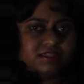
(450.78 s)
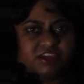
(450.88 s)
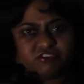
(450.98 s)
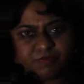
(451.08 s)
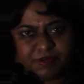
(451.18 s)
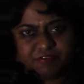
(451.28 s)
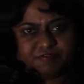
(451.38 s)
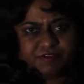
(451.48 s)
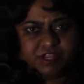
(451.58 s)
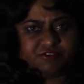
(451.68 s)
here's a bit
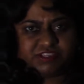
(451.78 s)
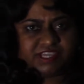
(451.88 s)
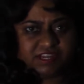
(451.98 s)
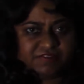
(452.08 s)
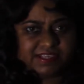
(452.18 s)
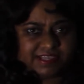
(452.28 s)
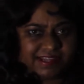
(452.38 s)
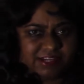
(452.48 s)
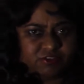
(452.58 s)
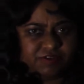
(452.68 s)
of interesting advice I'd
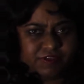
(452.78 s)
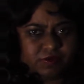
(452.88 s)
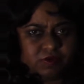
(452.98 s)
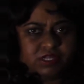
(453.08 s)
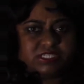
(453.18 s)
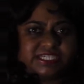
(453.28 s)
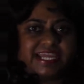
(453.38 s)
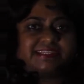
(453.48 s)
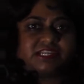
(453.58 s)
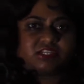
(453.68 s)
like to give you.
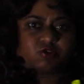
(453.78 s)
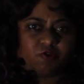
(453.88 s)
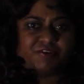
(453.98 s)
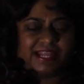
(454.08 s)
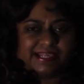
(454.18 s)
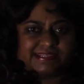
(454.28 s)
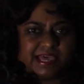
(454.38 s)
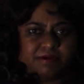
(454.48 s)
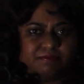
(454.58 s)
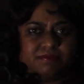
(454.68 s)
Take the TOEFL
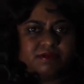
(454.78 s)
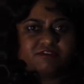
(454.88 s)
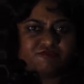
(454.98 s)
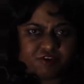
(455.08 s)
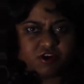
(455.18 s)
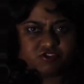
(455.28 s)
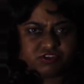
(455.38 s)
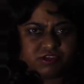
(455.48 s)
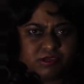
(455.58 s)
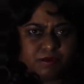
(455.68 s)
exam
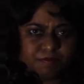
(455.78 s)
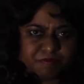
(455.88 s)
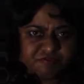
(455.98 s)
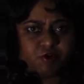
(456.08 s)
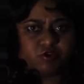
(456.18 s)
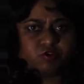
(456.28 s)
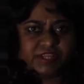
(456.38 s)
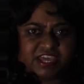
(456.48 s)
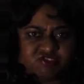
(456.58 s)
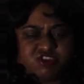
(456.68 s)
first, before you
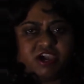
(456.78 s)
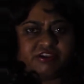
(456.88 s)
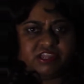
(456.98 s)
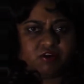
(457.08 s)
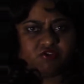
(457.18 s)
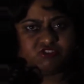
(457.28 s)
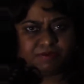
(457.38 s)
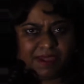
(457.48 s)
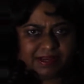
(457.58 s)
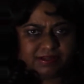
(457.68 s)
take GRE or
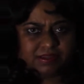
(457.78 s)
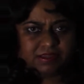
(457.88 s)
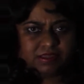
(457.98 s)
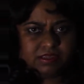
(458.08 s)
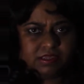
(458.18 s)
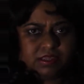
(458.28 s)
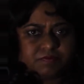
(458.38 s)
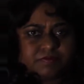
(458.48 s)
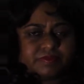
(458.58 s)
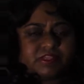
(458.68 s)
GMAT.
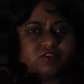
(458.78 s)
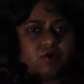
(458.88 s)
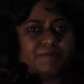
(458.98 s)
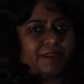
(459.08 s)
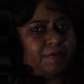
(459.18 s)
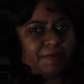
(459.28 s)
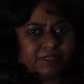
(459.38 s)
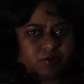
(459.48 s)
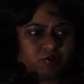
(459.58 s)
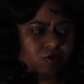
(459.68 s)
So many
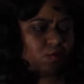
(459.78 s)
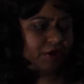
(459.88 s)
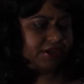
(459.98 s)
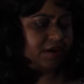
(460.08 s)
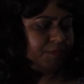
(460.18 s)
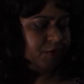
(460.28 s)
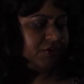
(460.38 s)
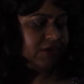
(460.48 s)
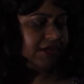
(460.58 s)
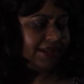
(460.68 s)
people don't know what a
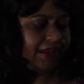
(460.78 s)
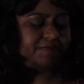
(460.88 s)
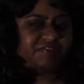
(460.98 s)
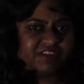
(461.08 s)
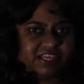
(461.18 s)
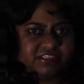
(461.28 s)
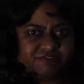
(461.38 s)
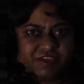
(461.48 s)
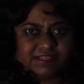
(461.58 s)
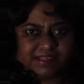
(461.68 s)
computer adaptive test
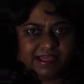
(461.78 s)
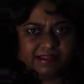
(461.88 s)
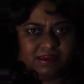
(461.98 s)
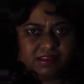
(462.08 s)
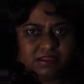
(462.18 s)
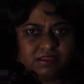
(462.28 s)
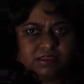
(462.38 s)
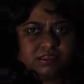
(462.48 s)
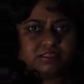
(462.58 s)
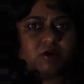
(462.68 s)
feels like.
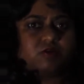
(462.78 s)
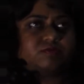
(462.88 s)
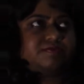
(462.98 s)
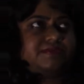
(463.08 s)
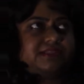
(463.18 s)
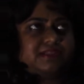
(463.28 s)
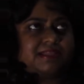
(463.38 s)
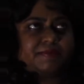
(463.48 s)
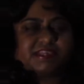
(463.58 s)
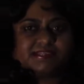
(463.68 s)
So
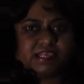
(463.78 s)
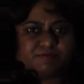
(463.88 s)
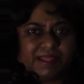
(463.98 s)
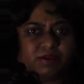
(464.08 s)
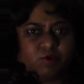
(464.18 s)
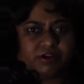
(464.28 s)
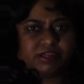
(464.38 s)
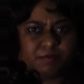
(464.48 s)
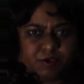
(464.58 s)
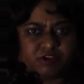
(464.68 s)
let me just explain what a
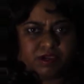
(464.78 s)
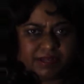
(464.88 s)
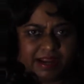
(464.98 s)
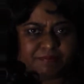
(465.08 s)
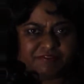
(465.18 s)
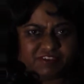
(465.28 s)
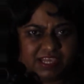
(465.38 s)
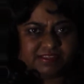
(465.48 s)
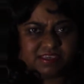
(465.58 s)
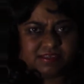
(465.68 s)
computer adaptive
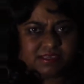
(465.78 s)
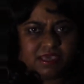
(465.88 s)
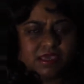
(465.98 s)
test is.